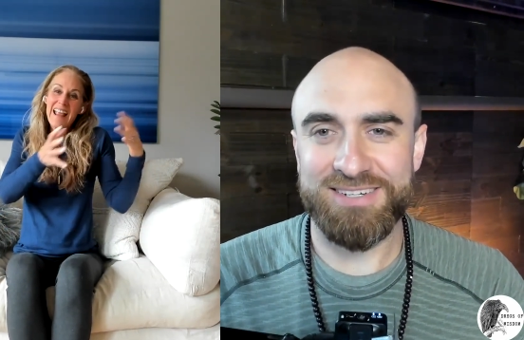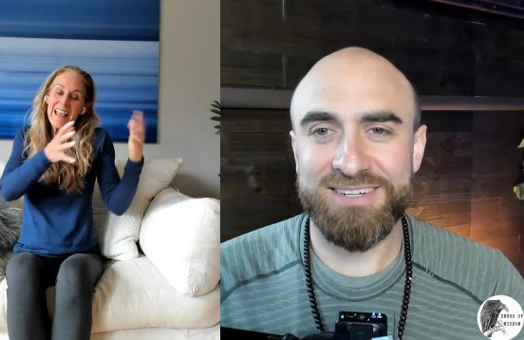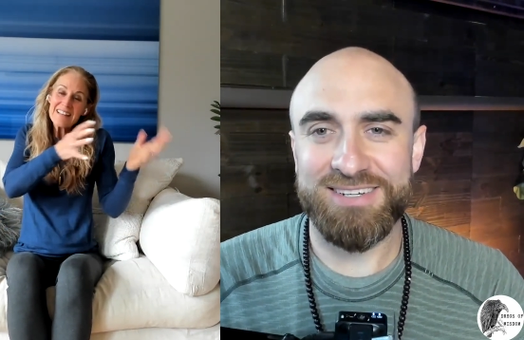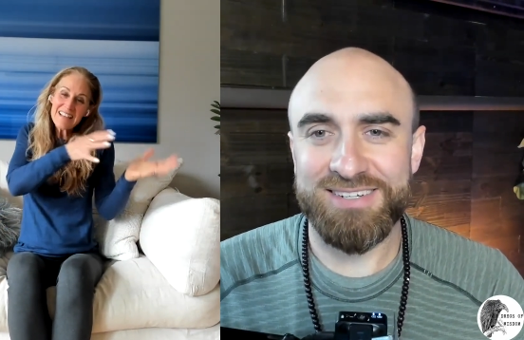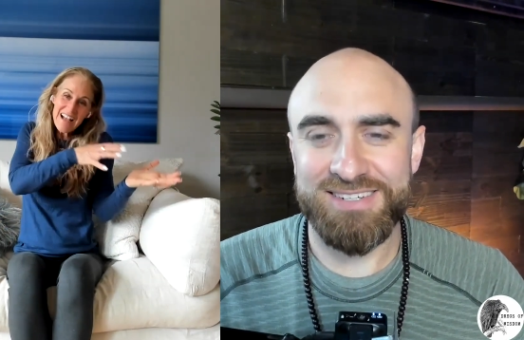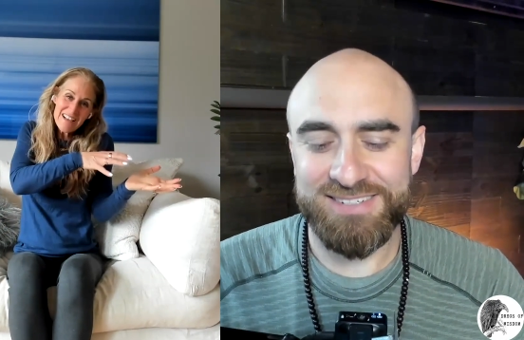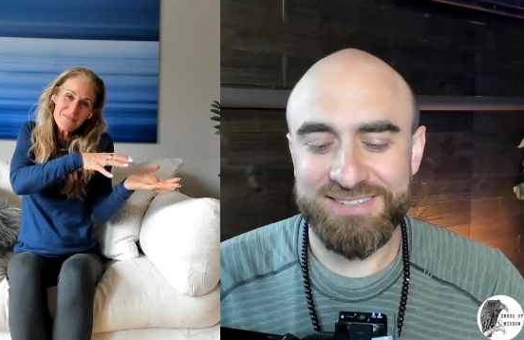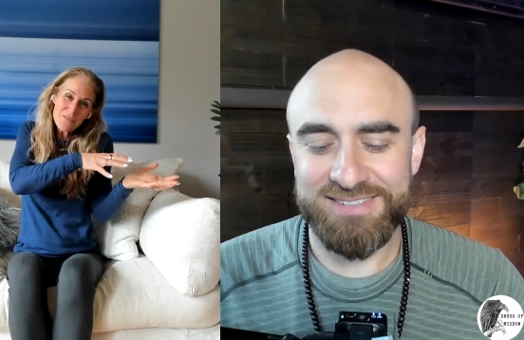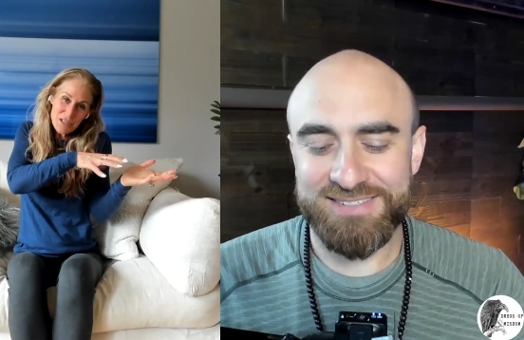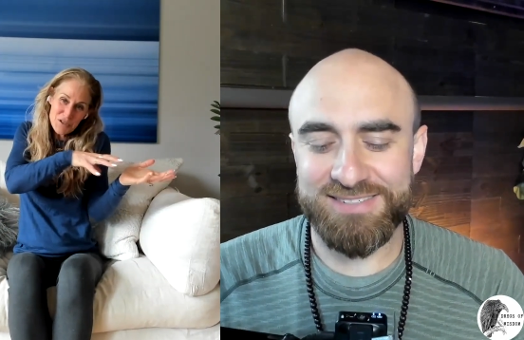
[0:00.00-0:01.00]
Speaker 1: anti
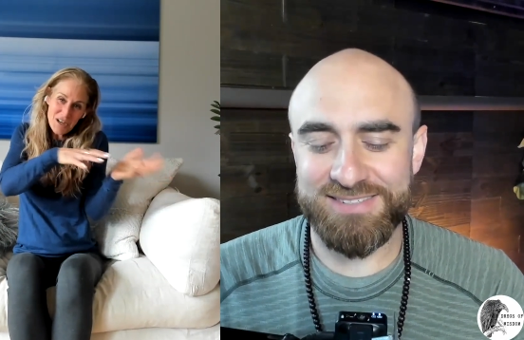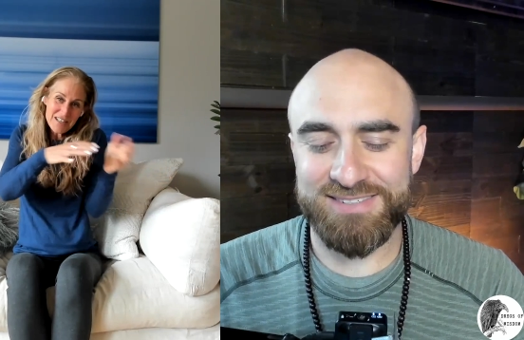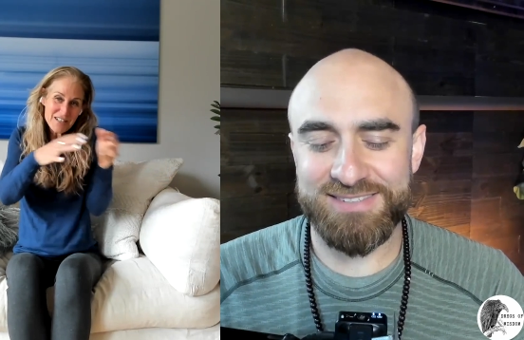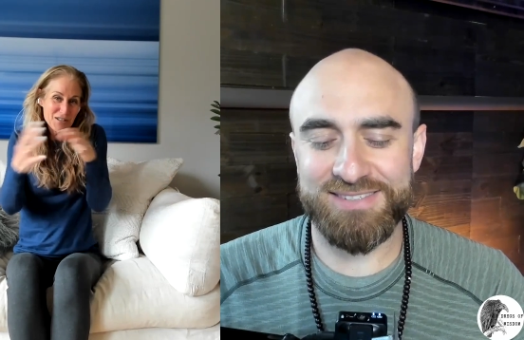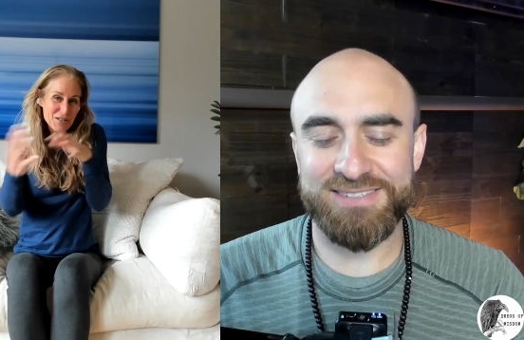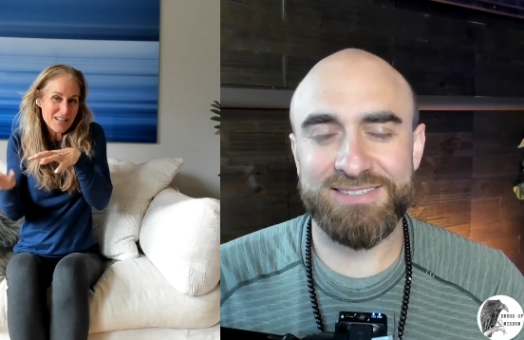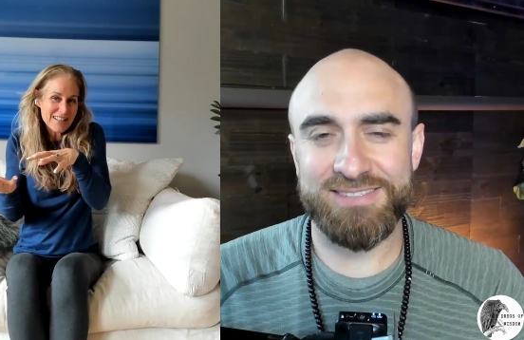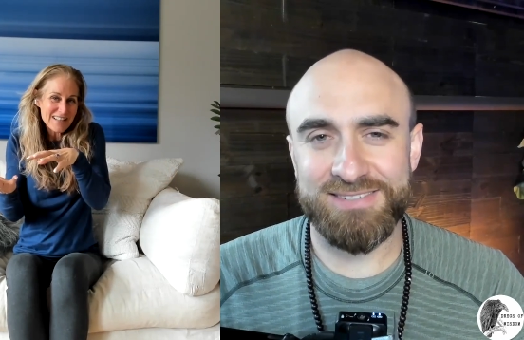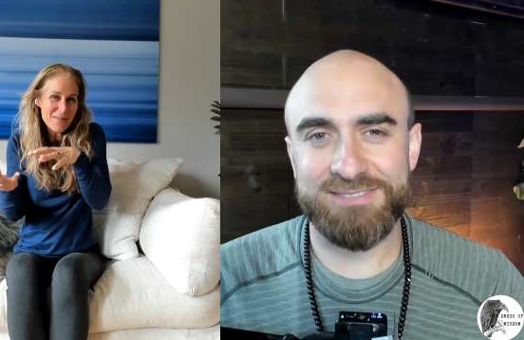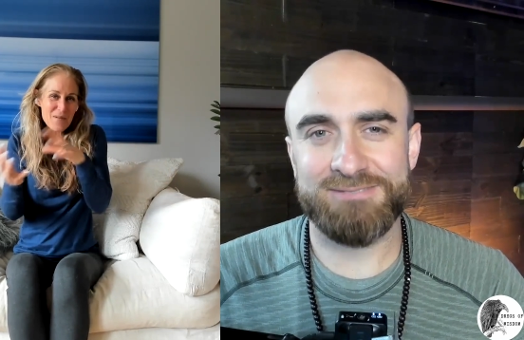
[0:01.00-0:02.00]
of what you're trying to do to
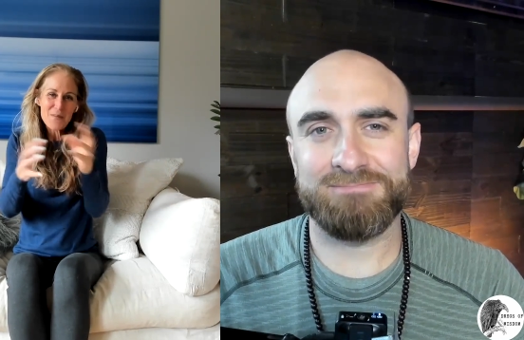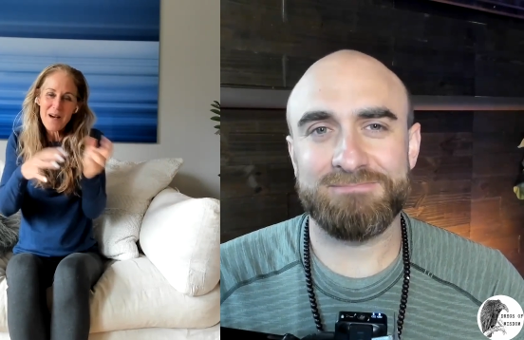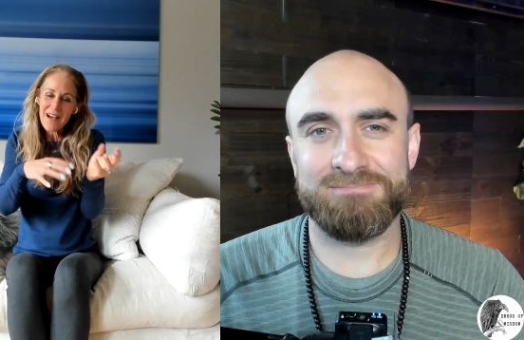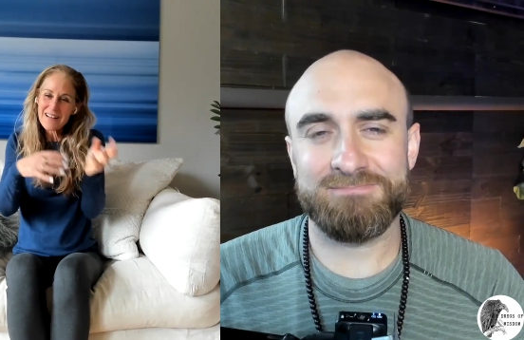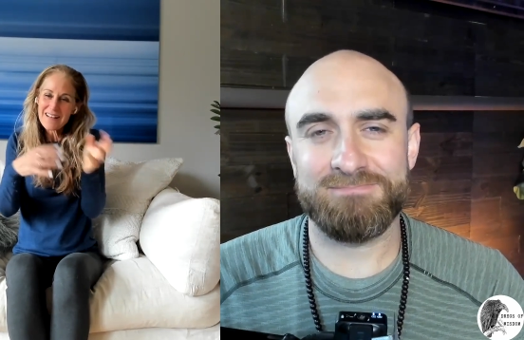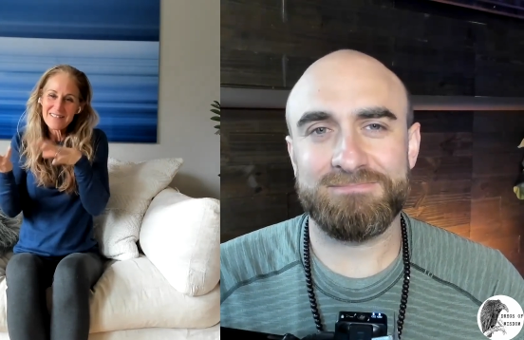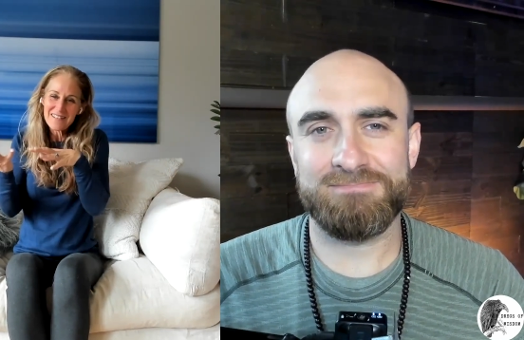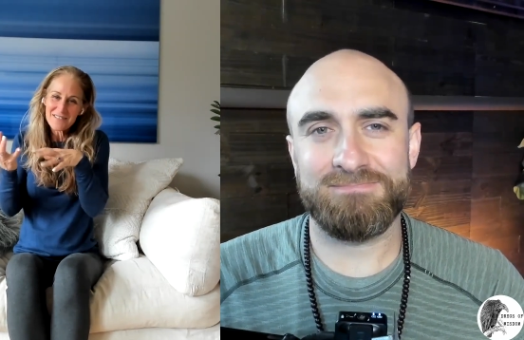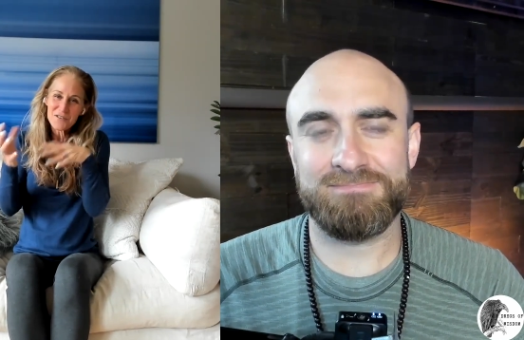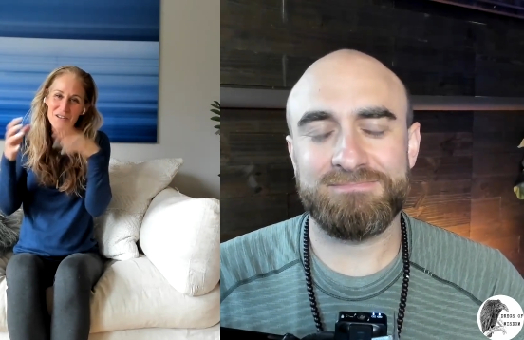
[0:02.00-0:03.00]
clean up the body and
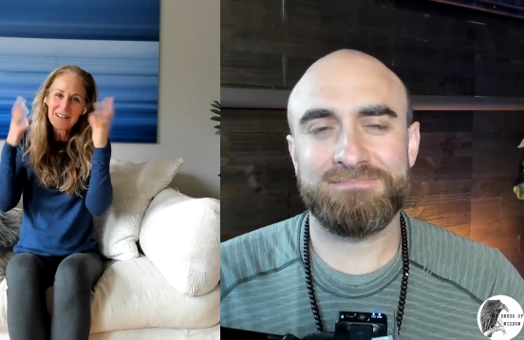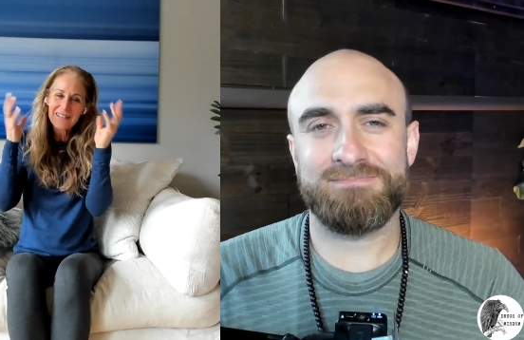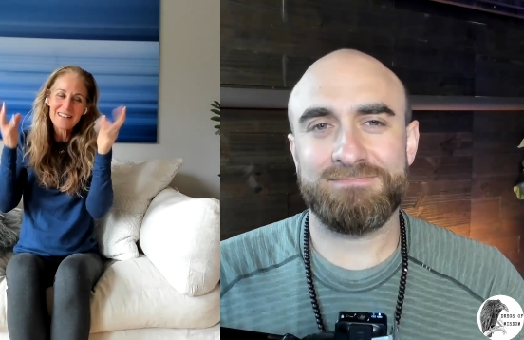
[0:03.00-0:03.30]
treat it,